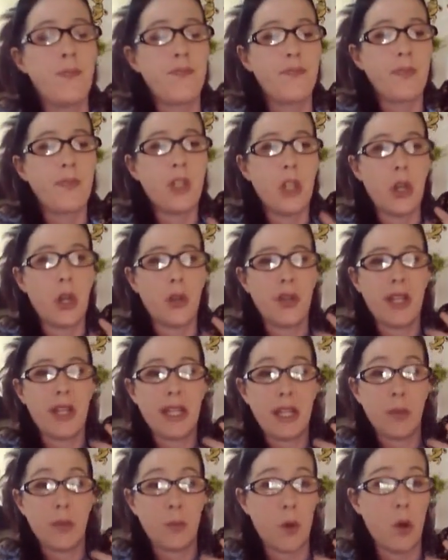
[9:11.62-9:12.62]
you know, that
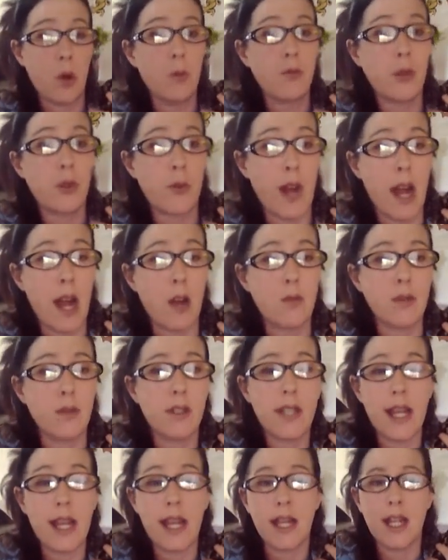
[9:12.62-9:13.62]
he roamed around,
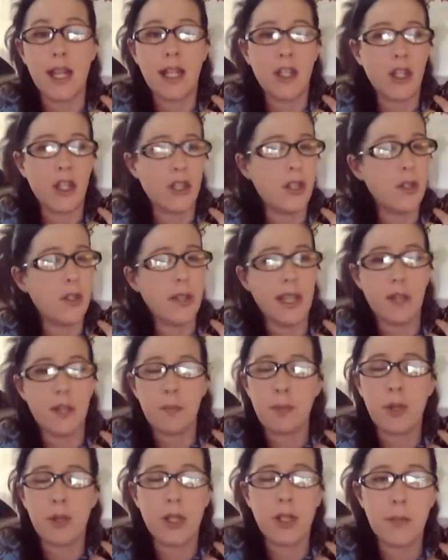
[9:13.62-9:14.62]
and that's
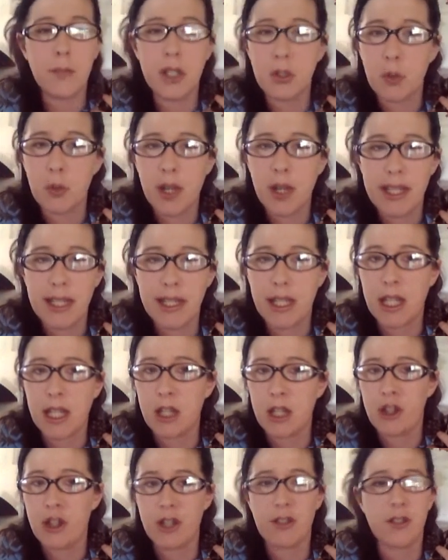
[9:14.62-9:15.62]
pretty much what I did. I
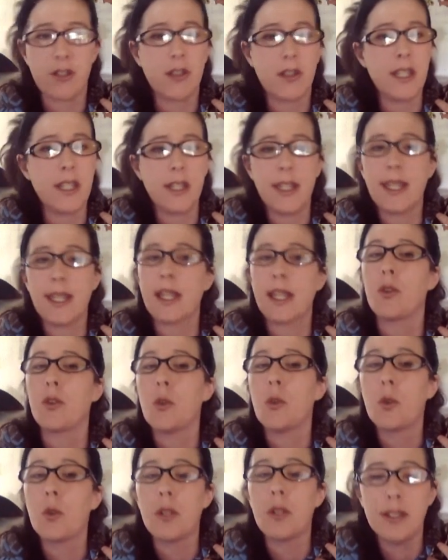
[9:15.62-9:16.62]
just did the
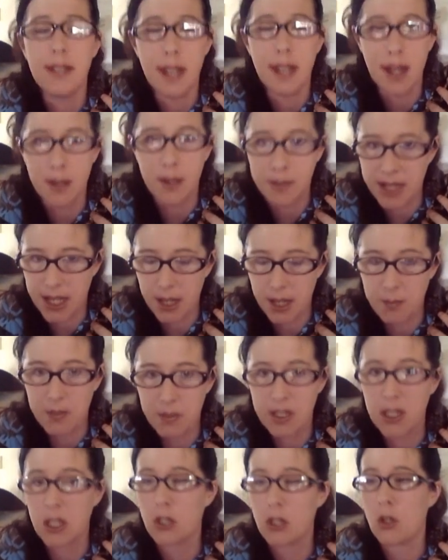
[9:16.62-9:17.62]
ignore it attempt.
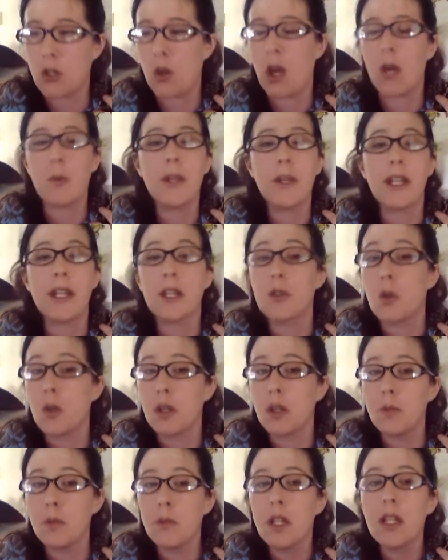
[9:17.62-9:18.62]
You know, I would ignore
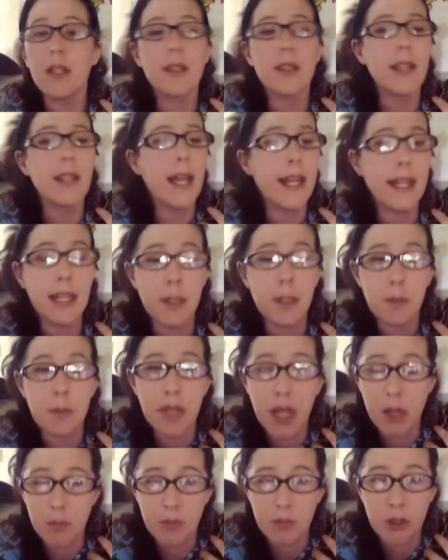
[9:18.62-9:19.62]
him, let him
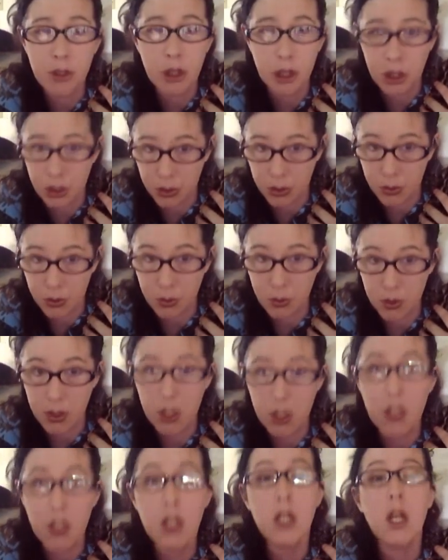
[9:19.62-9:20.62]
come to you.
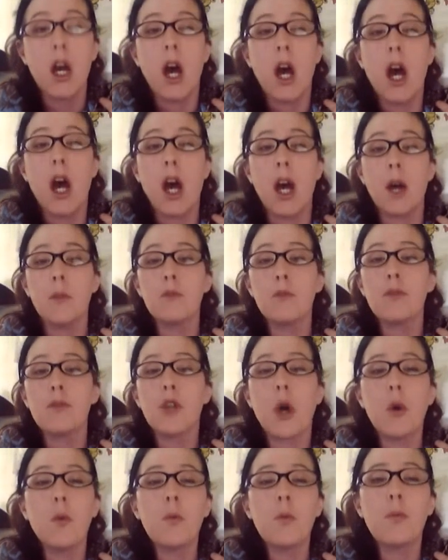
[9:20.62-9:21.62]

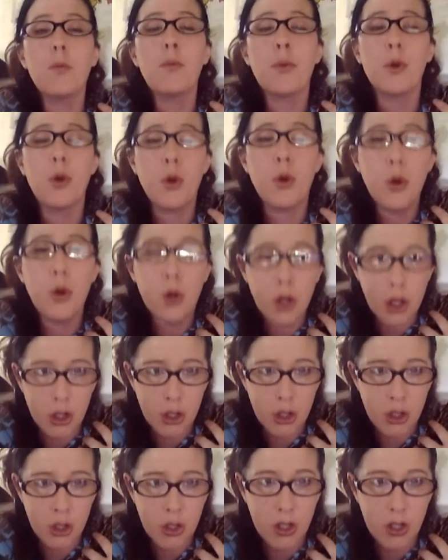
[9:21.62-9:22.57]
Don't push